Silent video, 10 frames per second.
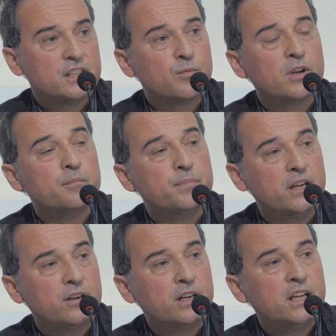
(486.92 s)
case will
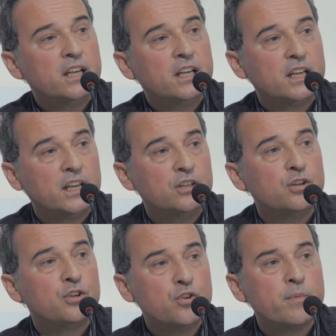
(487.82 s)
appear
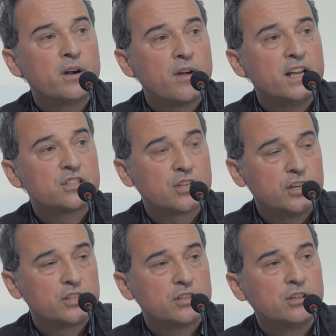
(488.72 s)
in the Human Rights
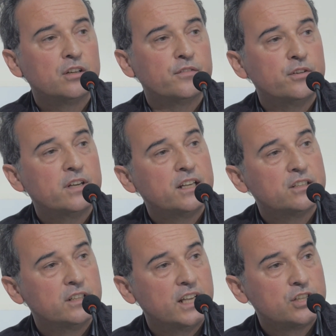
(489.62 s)
Council of the
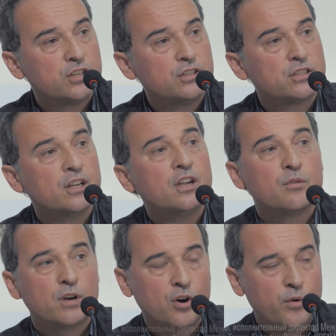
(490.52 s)
United Nations,
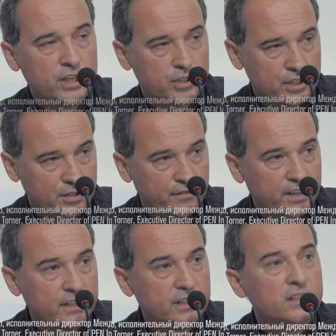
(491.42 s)
we're going to
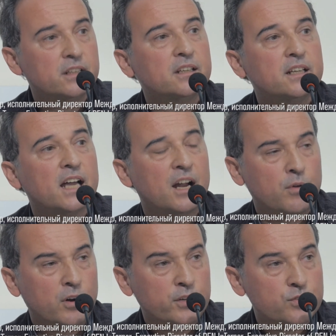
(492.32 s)
intervene
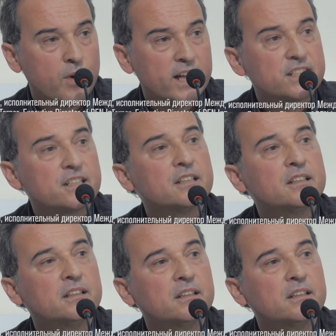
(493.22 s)
and we're going to ask.